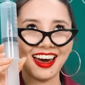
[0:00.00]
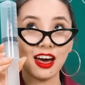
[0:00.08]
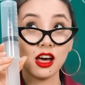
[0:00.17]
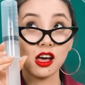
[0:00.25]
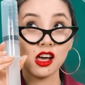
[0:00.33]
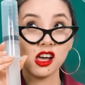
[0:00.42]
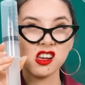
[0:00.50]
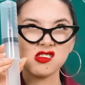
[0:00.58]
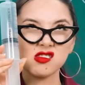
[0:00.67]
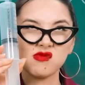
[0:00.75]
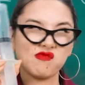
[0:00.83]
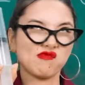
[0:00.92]
Actually,
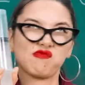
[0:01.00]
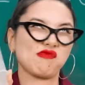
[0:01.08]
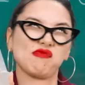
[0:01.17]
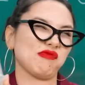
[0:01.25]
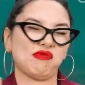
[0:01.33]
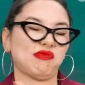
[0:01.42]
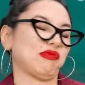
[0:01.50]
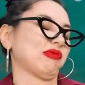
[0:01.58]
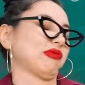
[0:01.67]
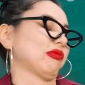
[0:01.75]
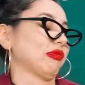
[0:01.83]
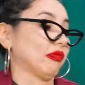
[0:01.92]
maybe not. Oh.